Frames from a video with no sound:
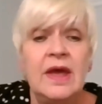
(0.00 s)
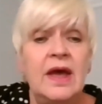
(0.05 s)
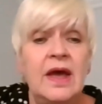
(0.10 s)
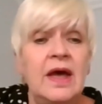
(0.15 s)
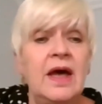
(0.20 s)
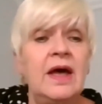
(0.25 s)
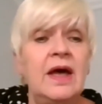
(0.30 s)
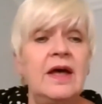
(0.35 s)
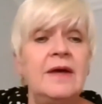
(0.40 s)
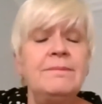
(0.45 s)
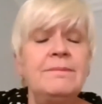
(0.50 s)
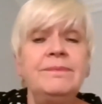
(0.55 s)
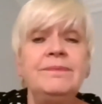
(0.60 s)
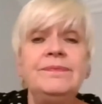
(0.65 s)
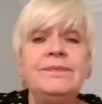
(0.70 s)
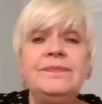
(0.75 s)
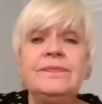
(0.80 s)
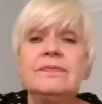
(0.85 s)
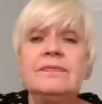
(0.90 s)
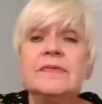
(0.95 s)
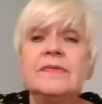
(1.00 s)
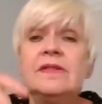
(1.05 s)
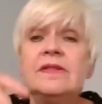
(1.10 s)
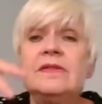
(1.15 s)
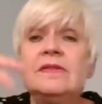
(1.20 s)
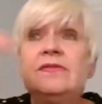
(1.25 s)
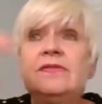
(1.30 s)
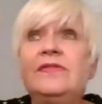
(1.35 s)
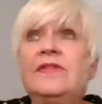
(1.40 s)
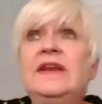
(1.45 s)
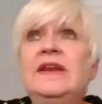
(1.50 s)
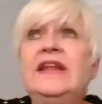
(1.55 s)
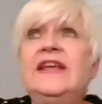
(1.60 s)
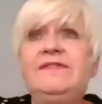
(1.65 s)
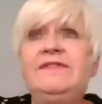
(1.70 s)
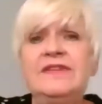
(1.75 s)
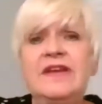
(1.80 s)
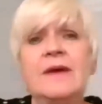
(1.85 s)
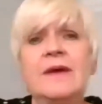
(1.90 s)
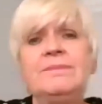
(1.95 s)
the
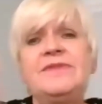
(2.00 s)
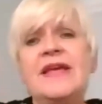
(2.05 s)
leaves come